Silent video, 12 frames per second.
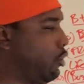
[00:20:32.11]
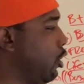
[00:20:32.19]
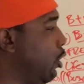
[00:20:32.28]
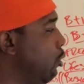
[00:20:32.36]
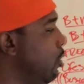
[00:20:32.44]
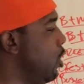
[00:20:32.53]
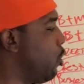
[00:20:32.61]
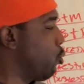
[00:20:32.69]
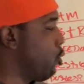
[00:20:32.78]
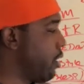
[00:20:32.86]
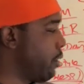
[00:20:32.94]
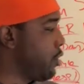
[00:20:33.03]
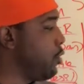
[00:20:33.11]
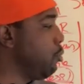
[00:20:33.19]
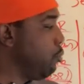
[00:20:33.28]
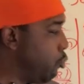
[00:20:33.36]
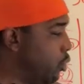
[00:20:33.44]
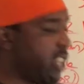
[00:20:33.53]
So where
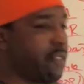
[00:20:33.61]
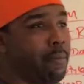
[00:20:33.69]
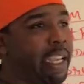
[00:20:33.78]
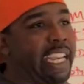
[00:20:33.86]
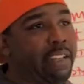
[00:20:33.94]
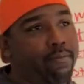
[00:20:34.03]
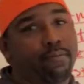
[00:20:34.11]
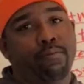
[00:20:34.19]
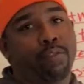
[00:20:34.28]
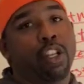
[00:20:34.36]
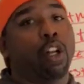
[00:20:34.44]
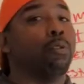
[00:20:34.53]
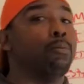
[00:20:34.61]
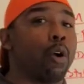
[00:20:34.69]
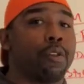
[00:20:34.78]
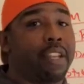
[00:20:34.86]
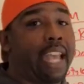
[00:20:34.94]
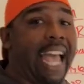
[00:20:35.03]
you would have made, you know,
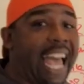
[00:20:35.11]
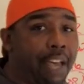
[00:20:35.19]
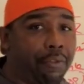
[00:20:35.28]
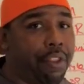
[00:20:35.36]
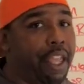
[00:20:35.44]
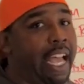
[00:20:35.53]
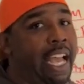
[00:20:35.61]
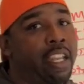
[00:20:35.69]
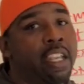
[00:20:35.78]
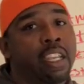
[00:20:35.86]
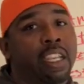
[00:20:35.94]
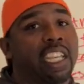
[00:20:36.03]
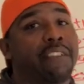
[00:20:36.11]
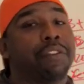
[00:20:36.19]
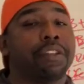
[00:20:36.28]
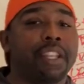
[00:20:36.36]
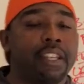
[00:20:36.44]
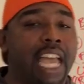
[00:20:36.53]
more than half of that if
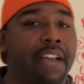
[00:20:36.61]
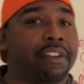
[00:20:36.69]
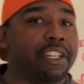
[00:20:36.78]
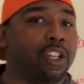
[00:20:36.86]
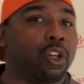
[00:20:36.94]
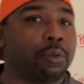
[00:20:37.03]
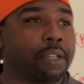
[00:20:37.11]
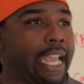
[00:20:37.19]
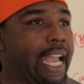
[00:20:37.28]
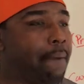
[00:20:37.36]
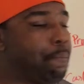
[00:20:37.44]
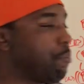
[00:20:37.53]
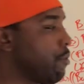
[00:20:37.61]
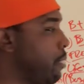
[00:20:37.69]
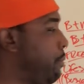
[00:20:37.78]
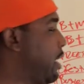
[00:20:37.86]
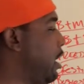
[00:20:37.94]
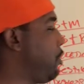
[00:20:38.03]
you didn't have an in-home
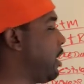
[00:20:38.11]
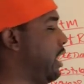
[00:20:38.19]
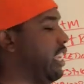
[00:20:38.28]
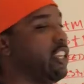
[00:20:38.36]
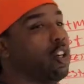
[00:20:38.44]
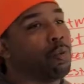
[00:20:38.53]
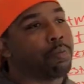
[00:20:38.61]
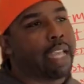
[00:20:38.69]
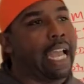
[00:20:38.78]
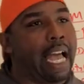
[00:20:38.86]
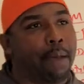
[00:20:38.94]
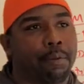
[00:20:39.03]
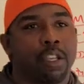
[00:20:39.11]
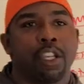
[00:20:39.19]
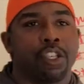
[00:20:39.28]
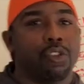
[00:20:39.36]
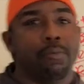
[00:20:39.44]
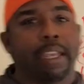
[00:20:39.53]
cap, because you got an in-home
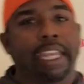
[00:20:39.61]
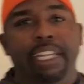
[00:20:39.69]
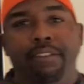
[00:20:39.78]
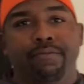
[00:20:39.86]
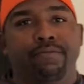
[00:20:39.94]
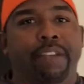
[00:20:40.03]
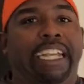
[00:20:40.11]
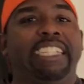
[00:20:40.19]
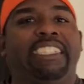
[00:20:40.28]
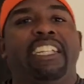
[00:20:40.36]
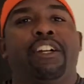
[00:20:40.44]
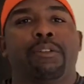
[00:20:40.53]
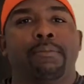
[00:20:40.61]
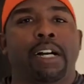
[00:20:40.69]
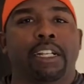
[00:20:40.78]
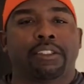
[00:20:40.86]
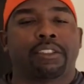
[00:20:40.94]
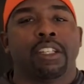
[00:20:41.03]
cap, you made
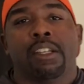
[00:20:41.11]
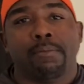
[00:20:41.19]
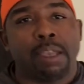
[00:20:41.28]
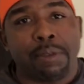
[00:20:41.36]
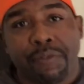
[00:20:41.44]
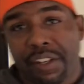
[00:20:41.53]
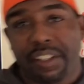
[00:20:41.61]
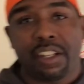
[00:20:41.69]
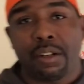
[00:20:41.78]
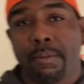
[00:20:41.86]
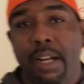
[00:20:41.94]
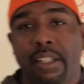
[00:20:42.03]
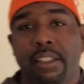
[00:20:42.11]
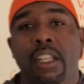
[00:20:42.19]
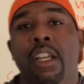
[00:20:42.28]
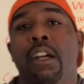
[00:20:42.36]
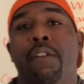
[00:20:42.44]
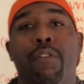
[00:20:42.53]
$1,800, maybe
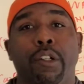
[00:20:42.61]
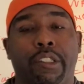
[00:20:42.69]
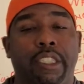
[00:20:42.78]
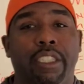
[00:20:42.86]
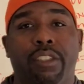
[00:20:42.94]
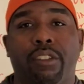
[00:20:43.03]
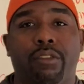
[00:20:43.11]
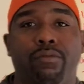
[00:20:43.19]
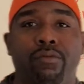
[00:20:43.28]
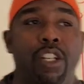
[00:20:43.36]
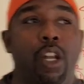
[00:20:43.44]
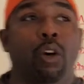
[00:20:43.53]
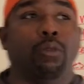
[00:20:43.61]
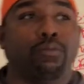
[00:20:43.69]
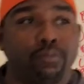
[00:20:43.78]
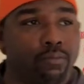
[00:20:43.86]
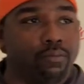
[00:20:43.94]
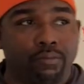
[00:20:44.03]
$1,500 versus, you
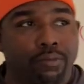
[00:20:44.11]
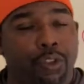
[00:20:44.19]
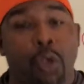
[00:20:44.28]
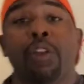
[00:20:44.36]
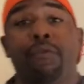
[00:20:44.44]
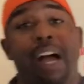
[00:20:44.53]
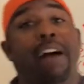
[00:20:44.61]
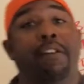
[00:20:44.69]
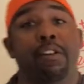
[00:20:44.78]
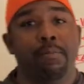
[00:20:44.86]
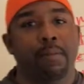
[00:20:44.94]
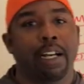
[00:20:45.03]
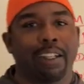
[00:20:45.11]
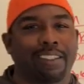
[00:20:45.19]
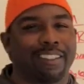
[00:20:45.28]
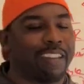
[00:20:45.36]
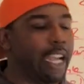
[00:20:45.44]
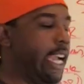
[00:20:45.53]
know,
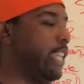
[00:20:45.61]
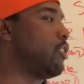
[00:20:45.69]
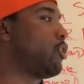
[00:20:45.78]
$3,500, right?